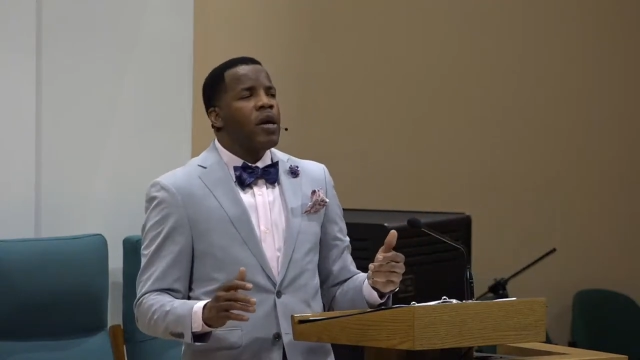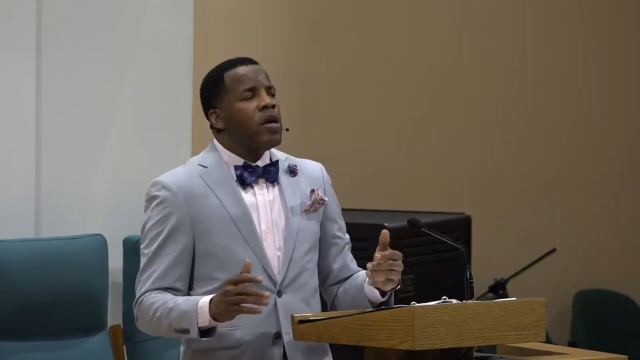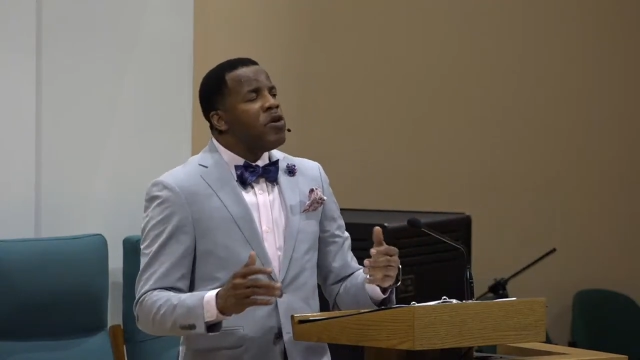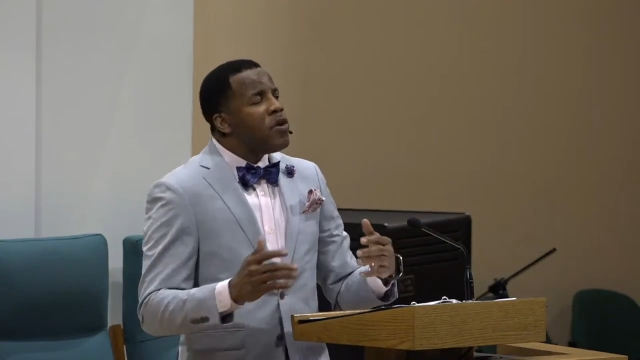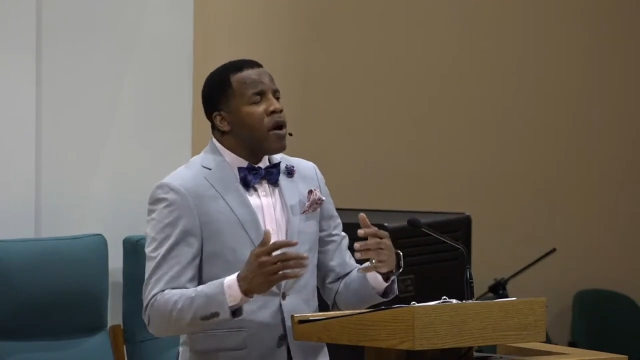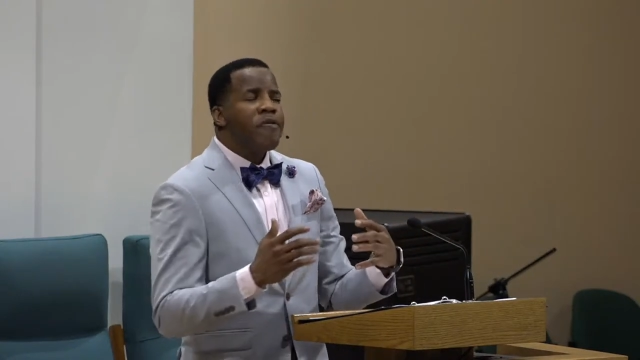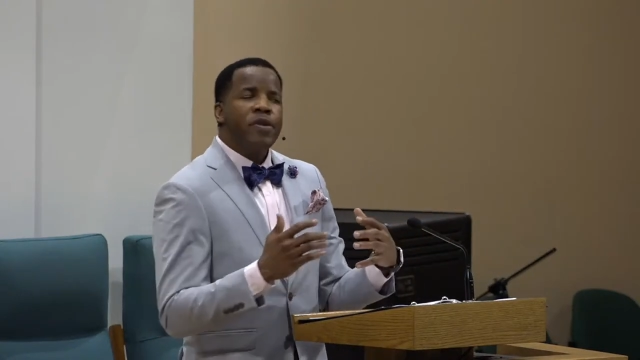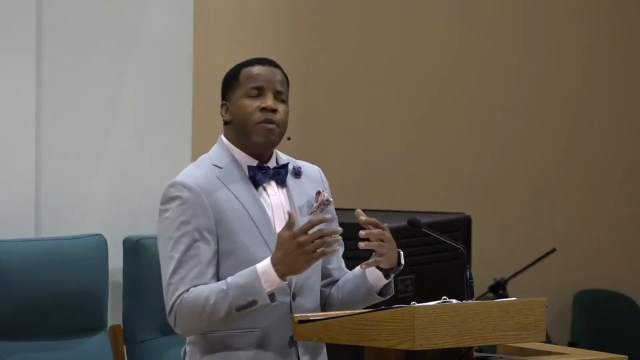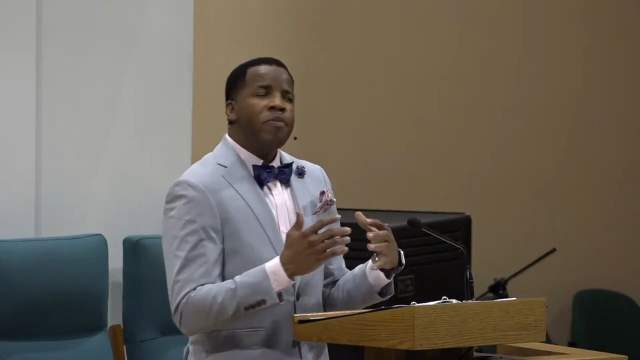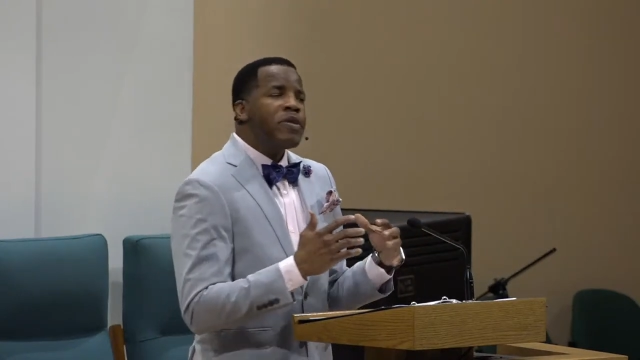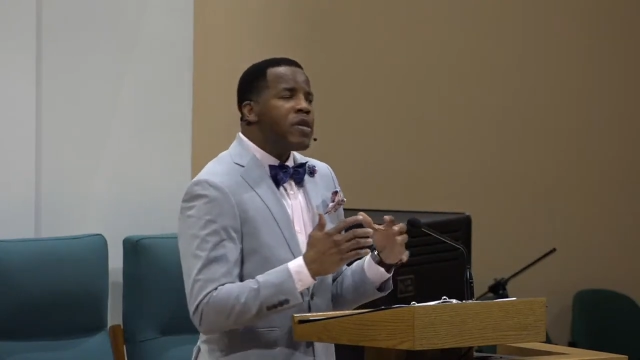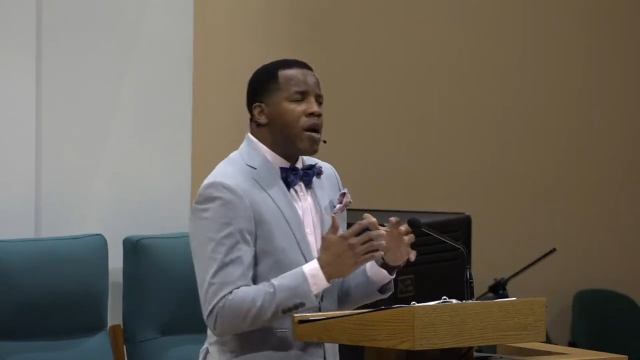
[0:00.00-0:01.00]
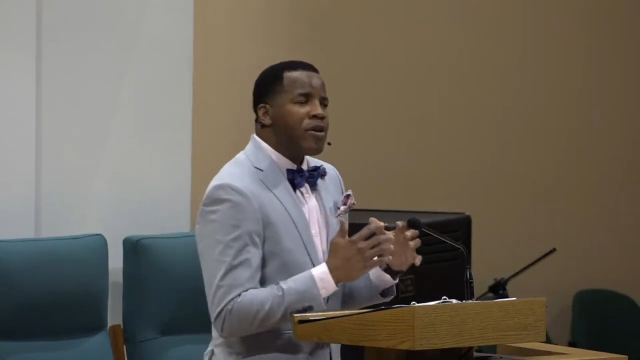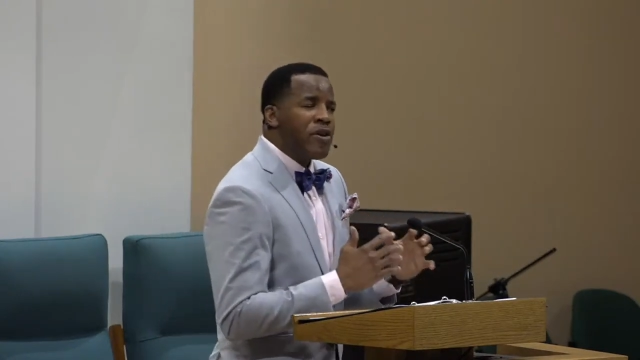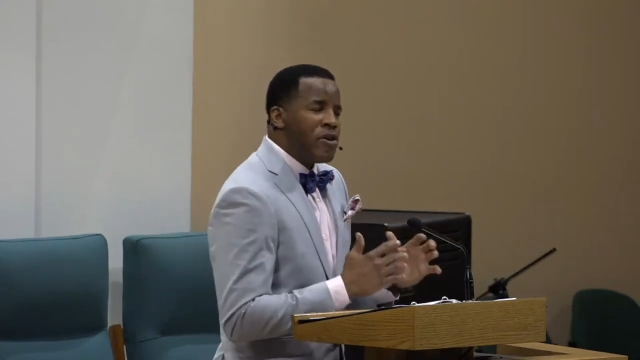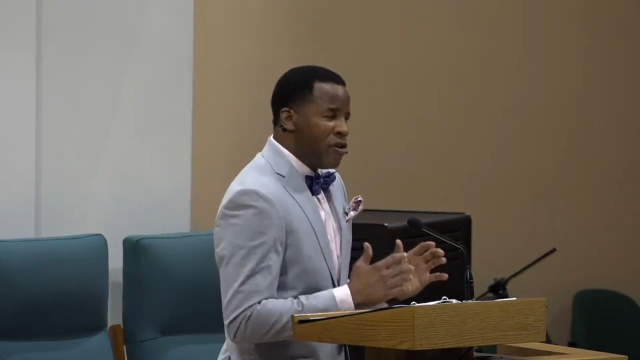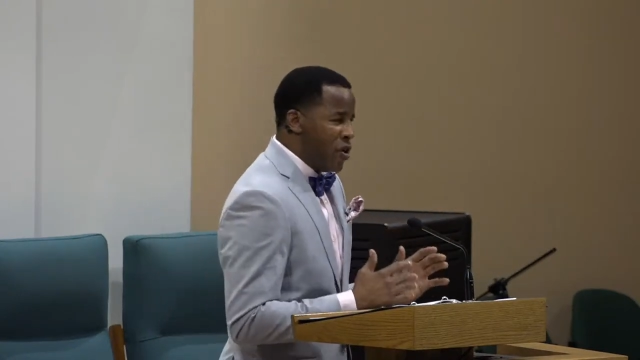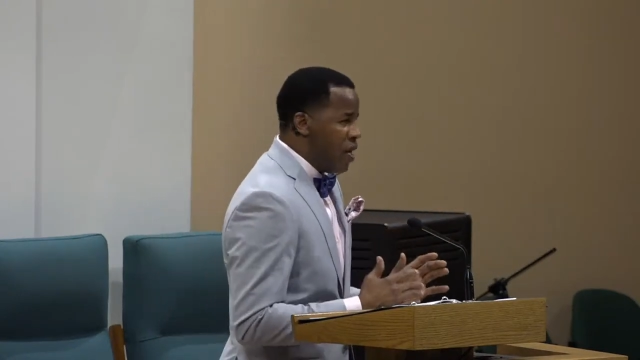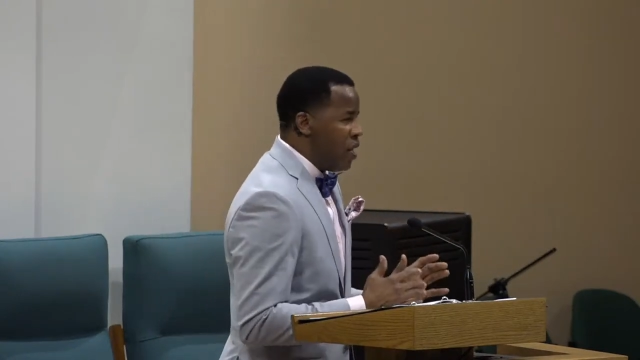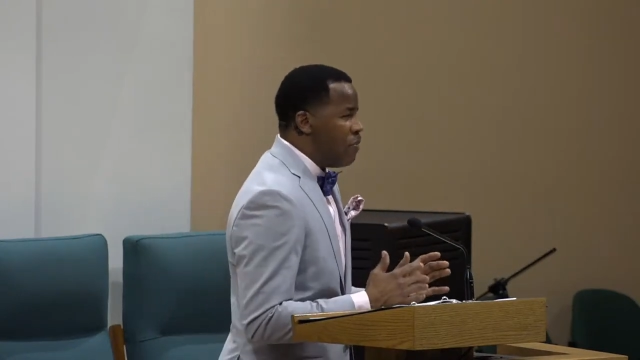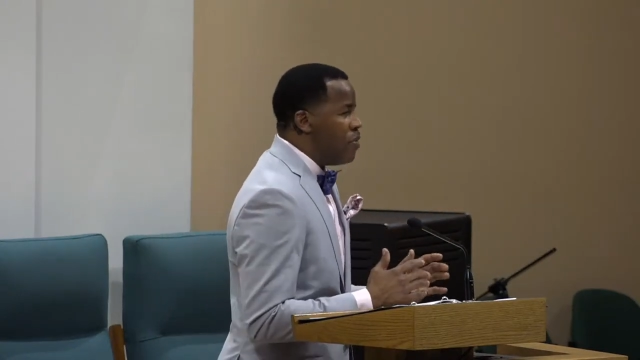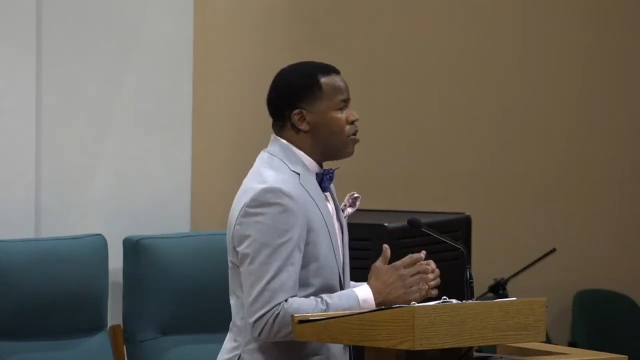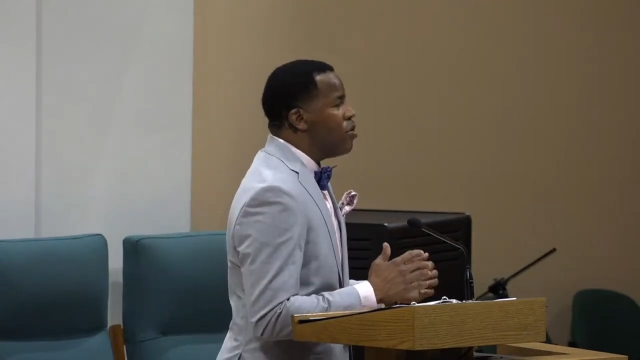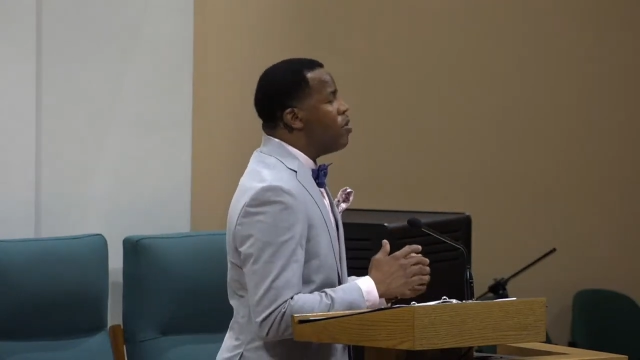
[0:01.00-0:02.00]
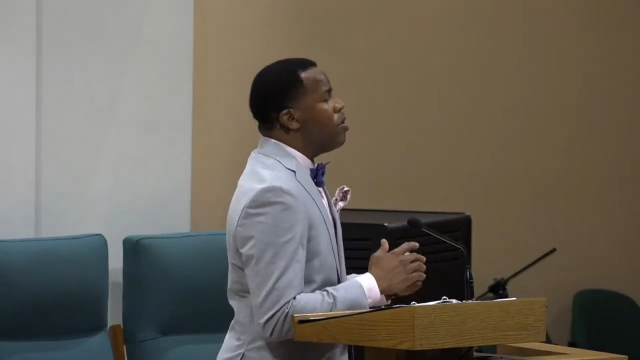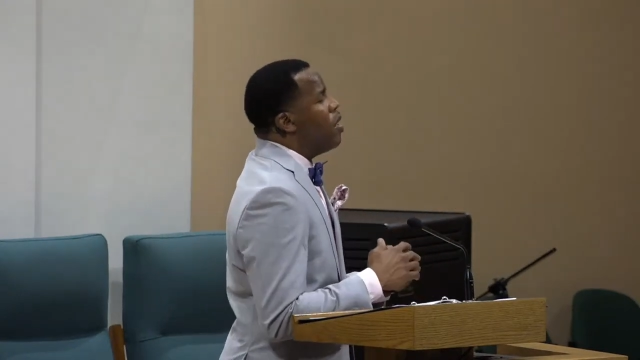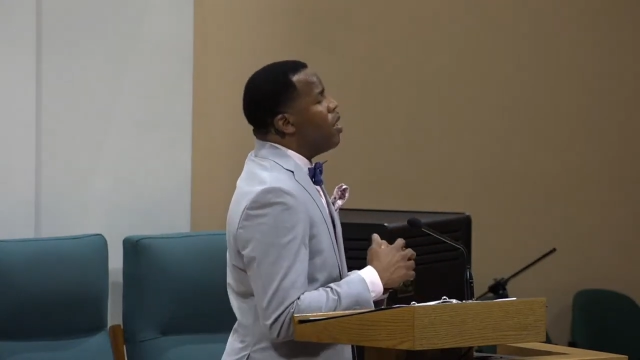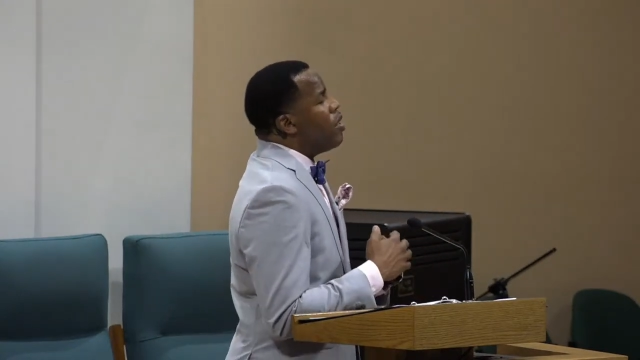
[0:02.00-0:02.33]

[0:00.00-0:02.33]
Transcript: you have some sort of shame, you know?